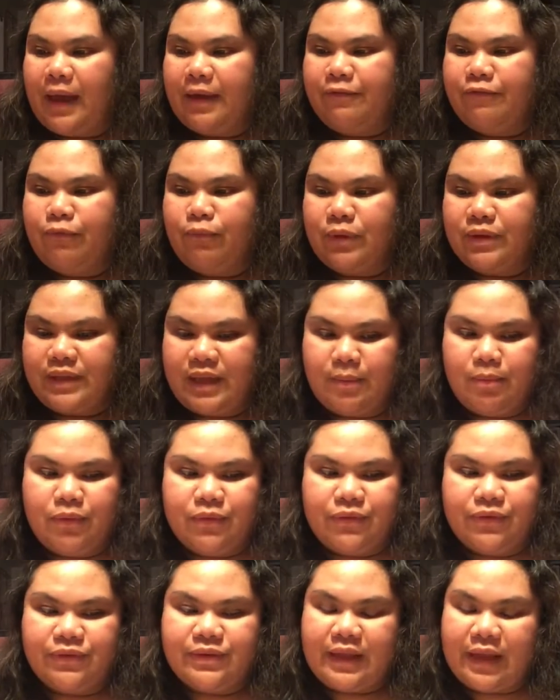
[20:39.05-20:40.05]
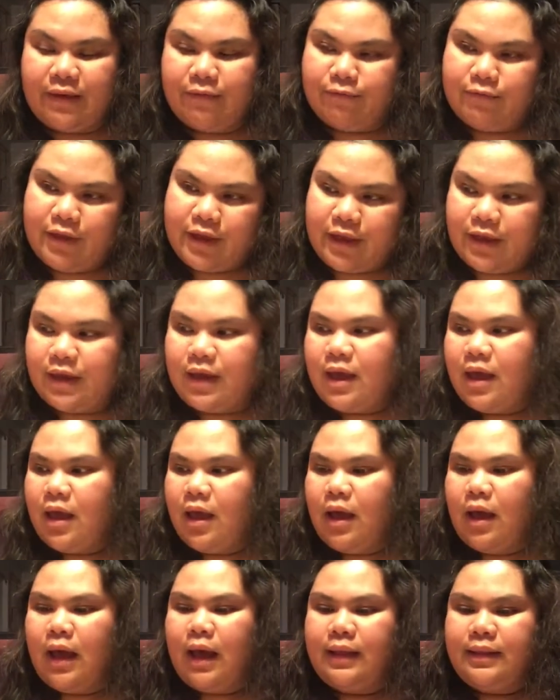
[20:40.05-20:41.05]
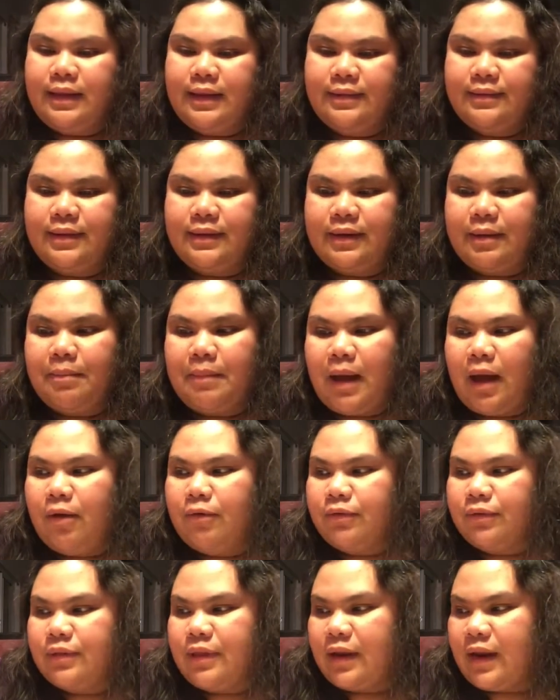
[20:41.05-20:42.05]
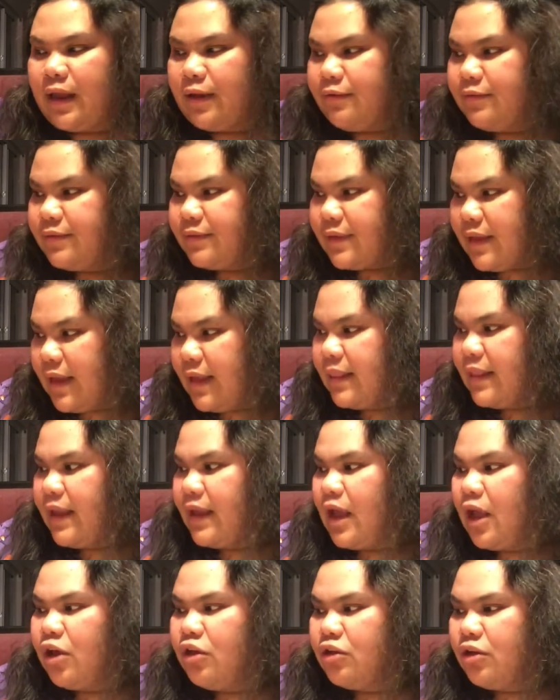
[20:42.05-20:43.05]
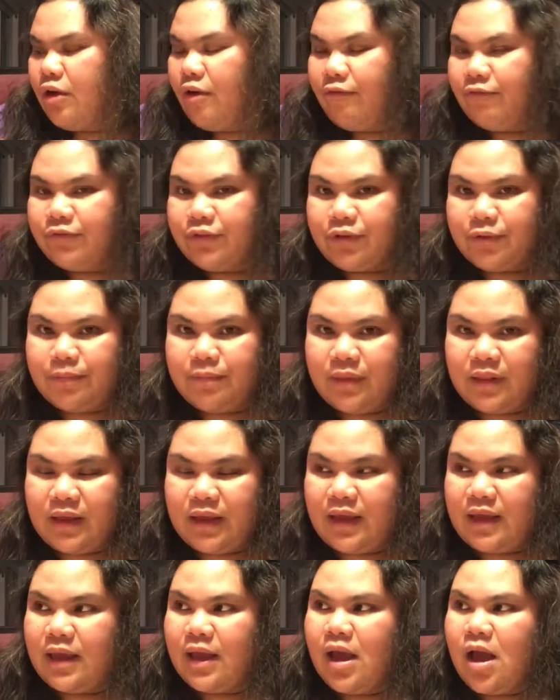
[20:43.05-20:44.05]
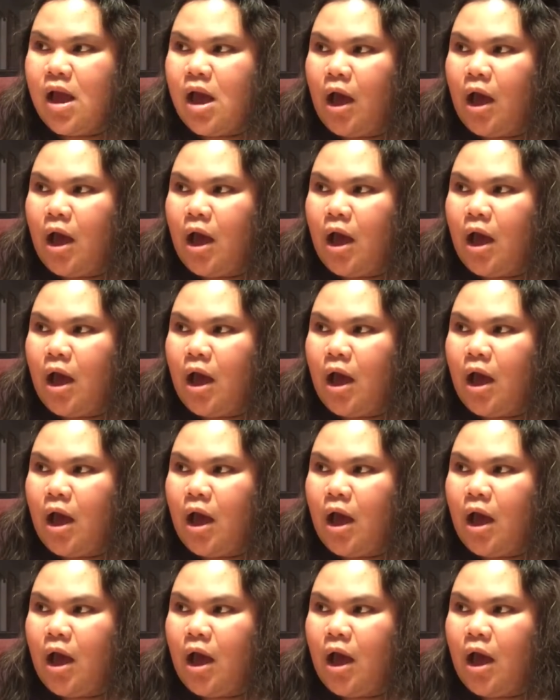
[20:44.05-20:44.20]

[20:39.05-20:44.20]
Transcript: I was able to save like a decent amount that I could say like I could comfortably